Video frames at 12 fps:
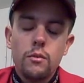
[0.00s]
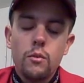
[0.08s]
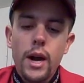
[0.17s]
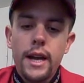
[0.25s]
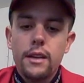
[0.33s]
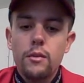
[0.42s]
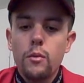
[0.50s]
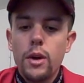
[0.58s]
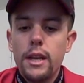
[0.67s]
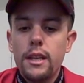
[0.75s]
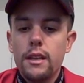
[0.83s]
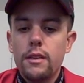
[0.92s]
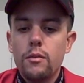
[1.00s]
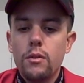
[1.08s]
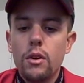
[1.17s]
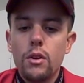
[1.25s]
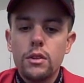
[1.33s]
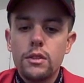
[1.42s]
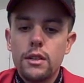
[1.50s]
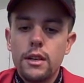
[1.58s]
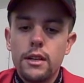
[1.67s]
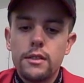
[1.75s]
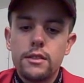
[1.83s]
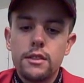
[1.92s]
whacking weight and hook
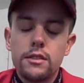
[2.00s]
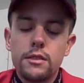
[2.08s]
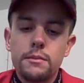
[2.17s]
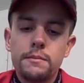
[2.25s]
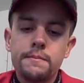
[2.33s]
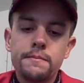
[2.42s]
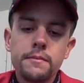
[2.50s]
system.